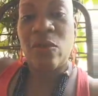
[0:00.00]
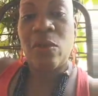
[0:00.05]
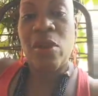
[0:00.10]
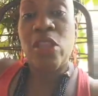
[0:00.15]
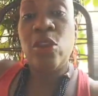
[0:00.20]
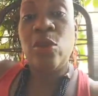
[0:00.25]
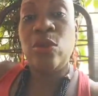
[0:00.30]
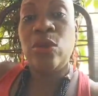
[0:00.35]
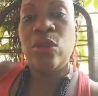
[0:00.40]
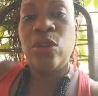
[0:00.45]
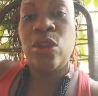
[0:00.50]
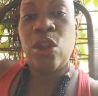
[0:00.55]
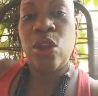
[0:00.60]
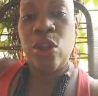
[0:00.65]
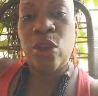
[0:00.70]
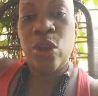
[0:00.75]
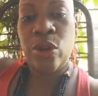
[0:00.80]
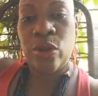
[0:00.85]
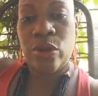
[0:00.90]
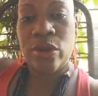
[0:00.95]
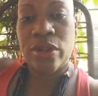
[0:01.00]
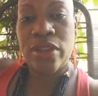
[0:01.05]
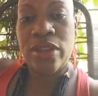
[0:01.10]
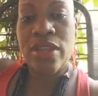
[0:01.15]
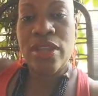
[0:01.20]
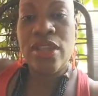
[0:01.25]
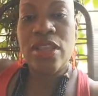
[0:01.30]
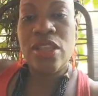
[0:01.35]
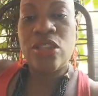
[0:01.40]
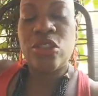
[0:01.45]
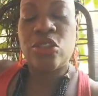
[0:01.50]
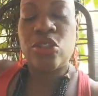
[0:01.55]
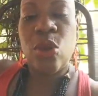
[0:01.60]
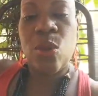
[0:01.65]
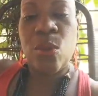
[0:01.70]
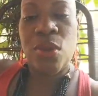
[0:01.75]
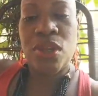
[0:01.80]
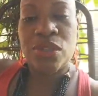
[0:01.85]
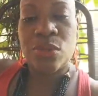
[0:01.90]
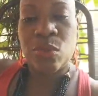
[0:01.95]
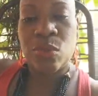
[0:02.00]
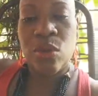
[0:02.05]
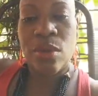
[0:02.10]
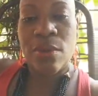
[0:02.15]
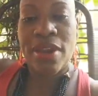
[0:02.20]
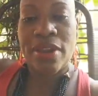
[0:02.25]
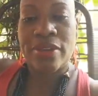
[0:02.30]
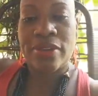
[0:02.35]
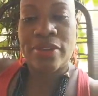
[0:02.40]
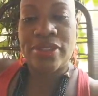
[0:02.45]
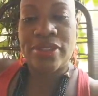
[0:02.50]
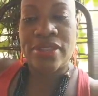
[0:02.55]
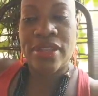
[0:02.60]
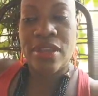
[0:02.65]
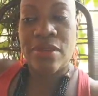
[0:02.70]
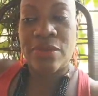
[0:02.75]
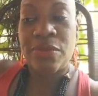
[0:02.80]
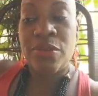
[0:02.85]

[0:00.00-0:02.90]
but you learn so much more about yourself.